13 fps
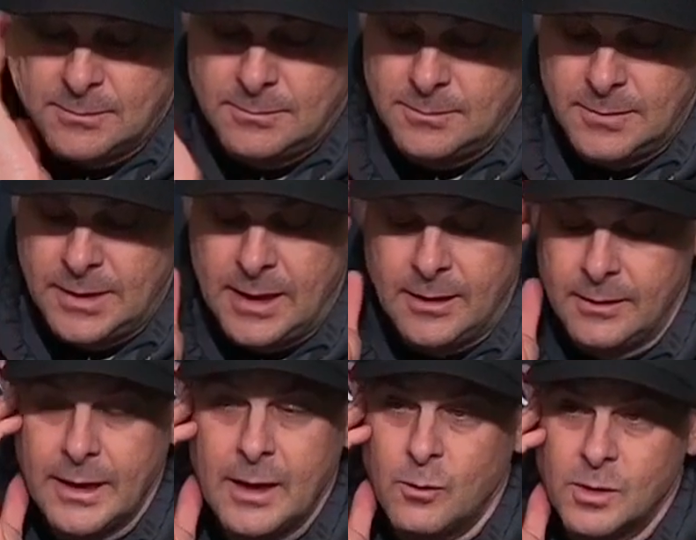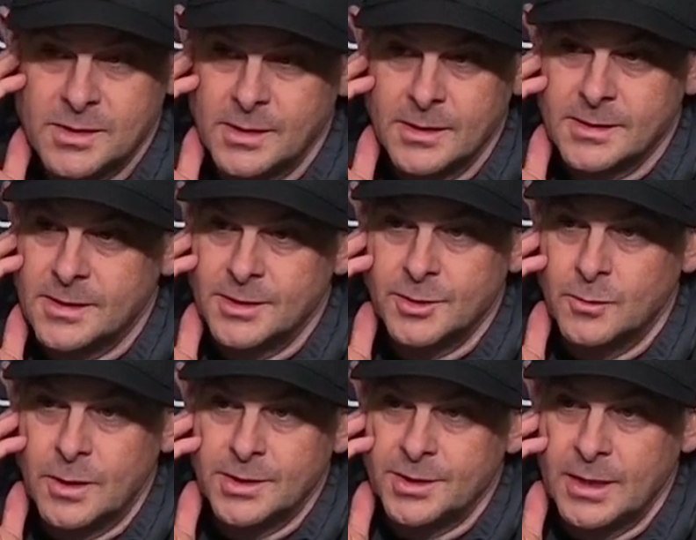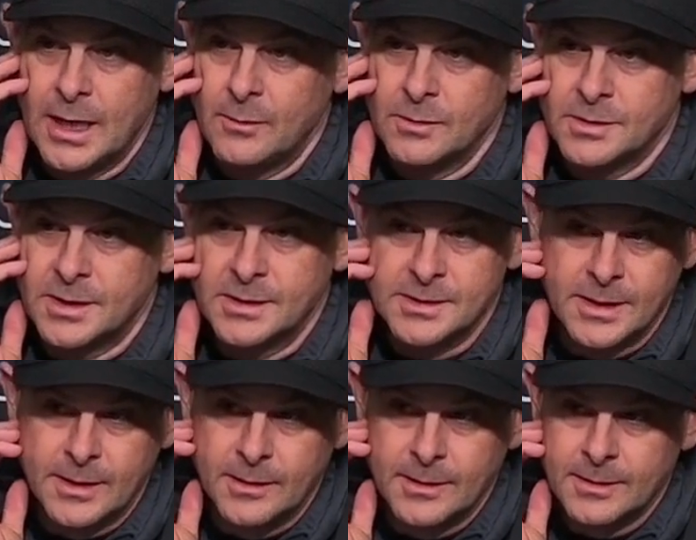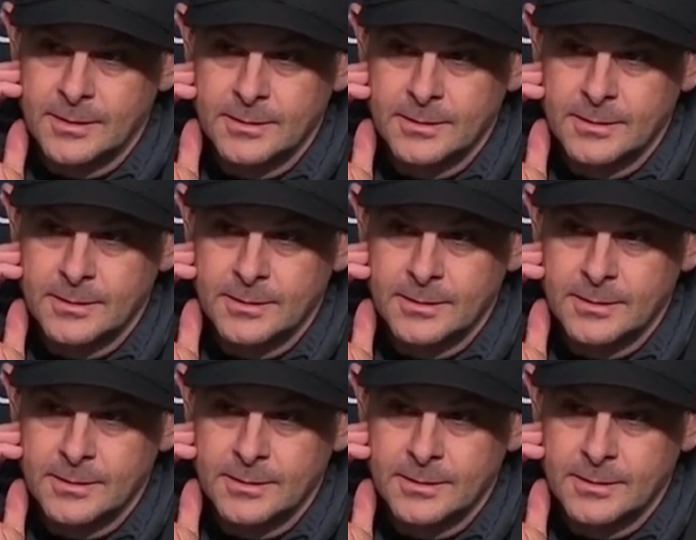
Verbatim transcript: that that wasn't the situation I was considering.